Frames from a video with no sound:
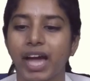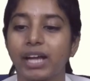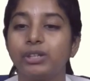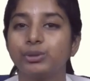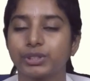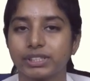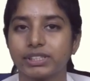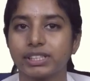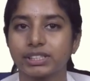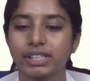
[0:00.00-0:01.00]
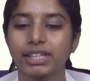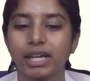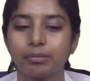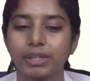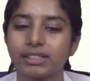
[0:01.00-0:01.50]
and root resection
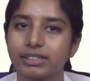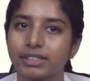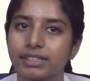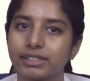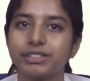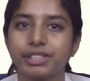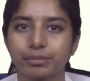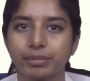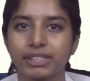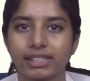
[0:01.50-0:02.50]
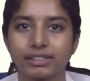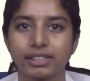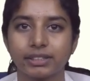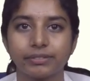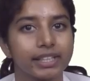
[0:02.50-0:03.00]
can be considered as a treatment
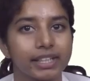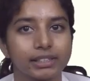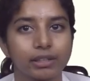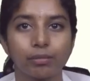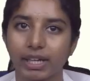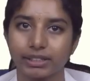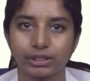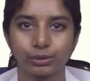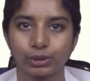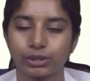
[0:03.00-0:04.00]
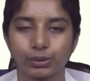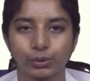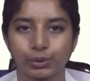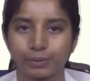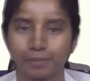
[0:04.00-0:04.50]
alternative in case of multi-rooted
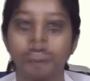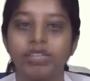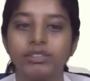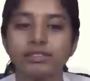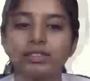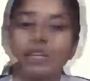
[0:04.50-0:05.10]
tooth. Then